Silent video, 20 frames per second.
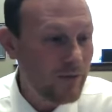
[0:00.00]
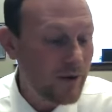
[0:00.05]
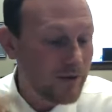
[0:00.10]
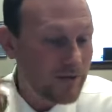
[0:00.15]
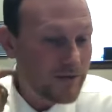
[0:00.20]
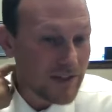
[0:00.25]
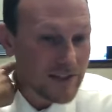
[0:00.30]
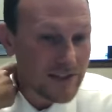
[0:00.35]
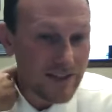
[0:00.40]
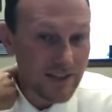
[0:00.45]

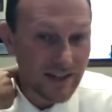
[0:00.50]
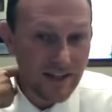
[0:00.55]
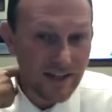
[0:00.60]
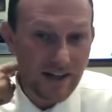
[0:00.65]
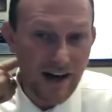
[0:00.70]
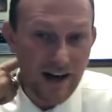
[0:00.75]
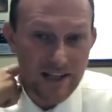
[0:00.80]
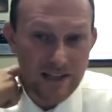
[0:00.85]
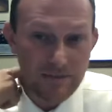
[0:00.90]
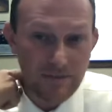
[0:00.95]
we've just seen an
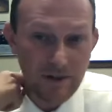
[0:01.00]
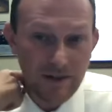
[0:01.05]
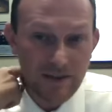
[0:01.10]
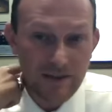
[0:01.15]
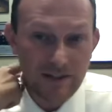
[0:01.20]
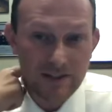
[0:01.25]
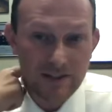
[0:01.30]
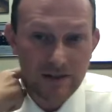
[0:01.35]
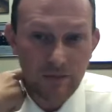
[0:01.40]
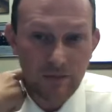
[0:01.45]
announcement
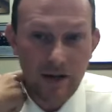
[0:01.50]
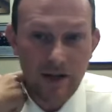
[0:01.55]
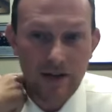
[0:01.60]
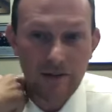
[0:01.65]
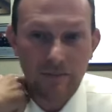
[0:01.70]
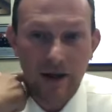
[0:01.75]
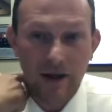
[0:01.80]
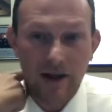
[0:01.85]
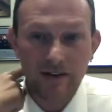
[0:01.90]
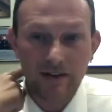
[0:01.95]
this
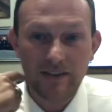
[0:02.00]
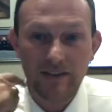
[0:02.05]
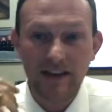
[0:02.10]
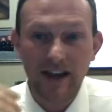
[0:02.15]
week about